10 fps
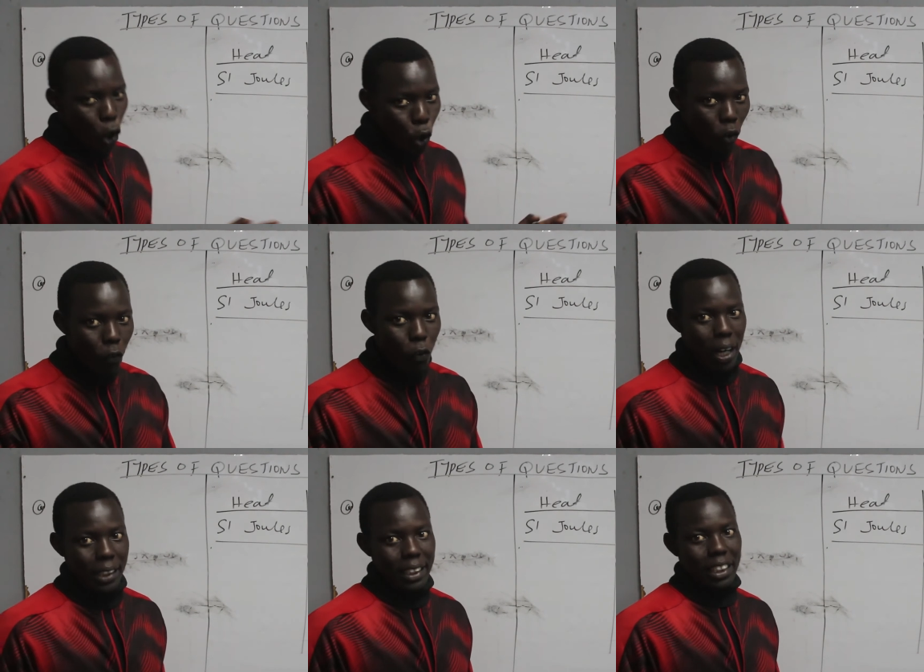look for
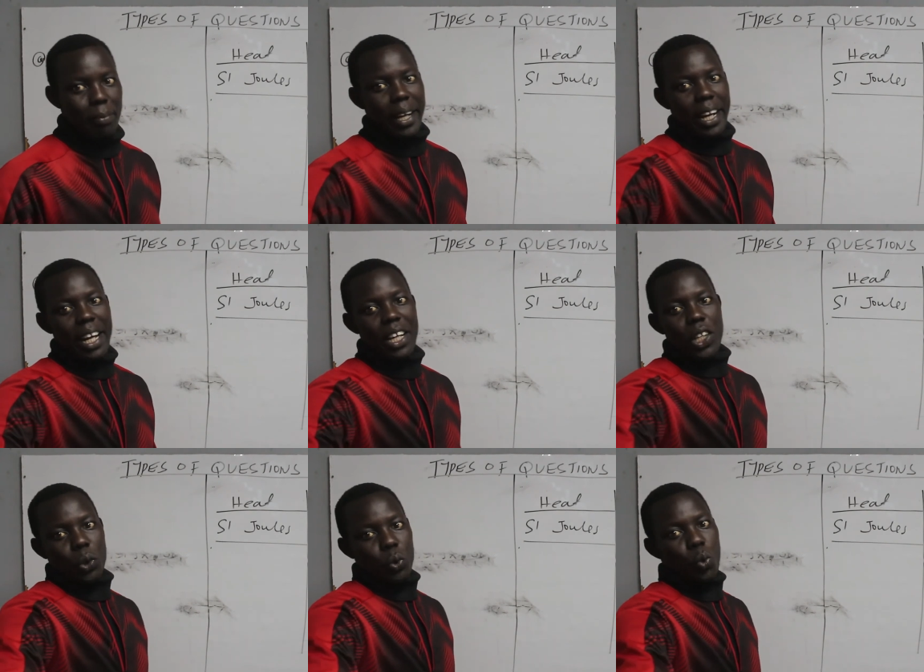a statement
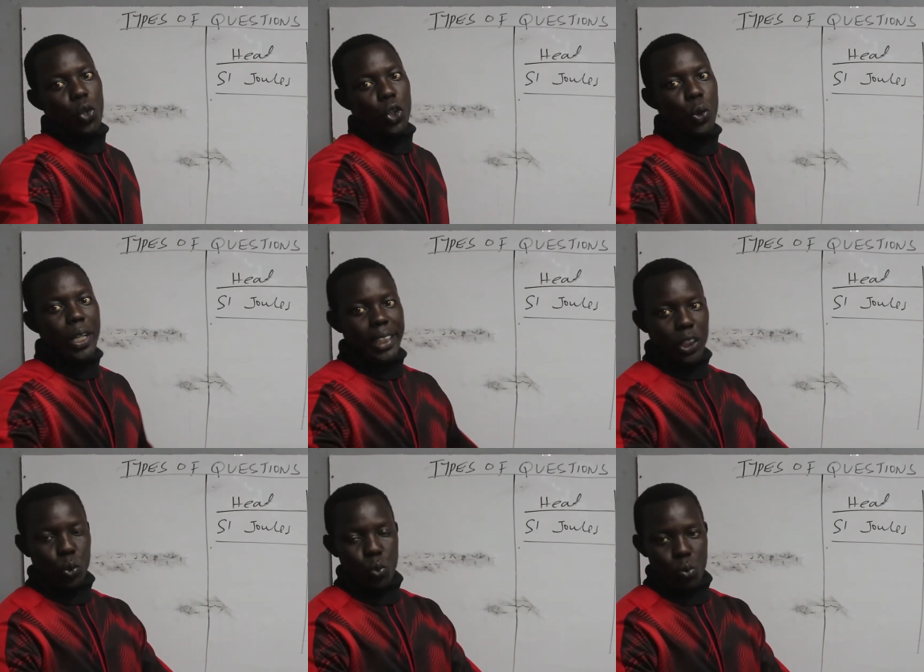to join the
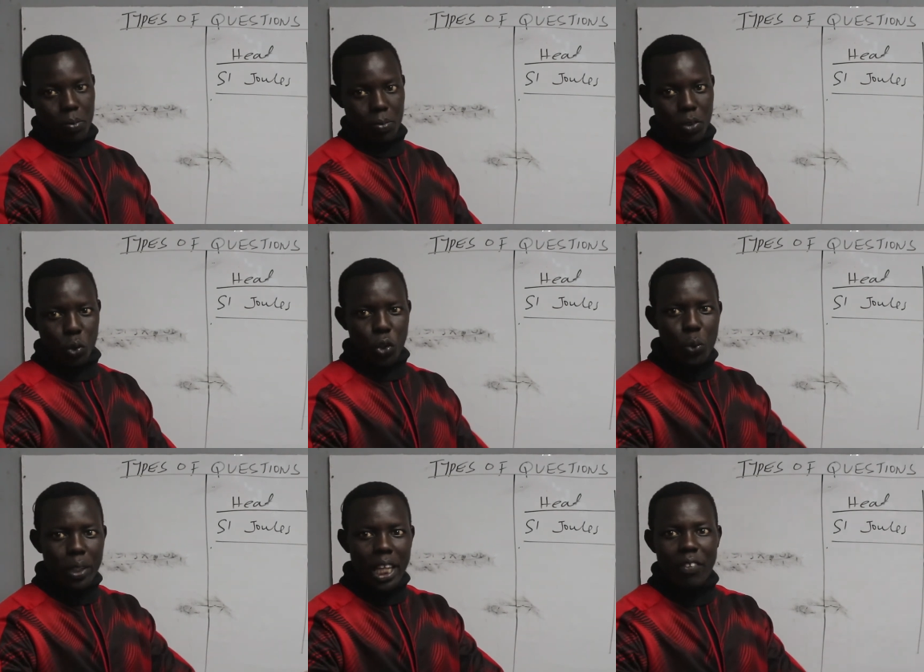2. So
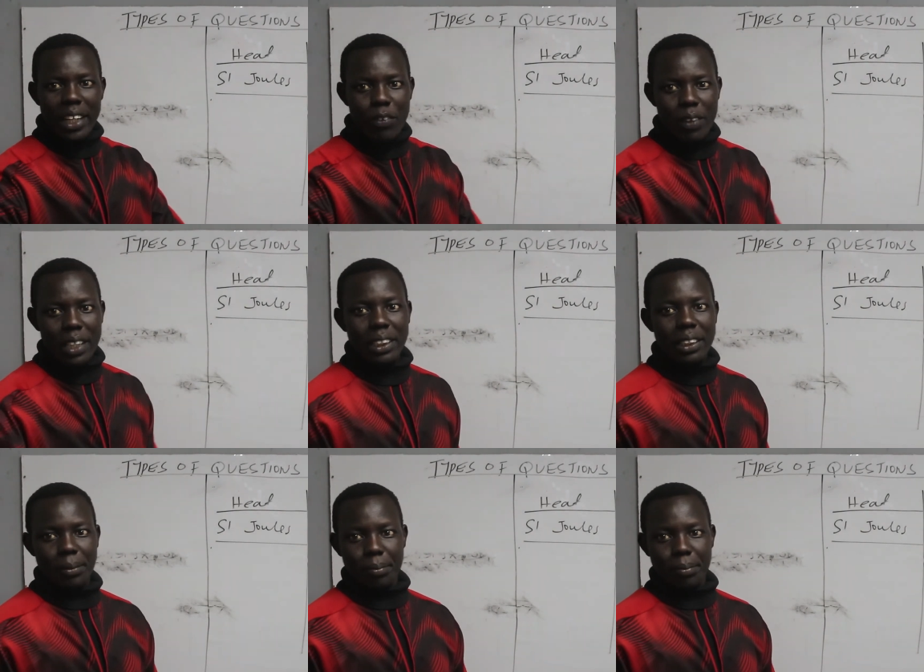you give a difference.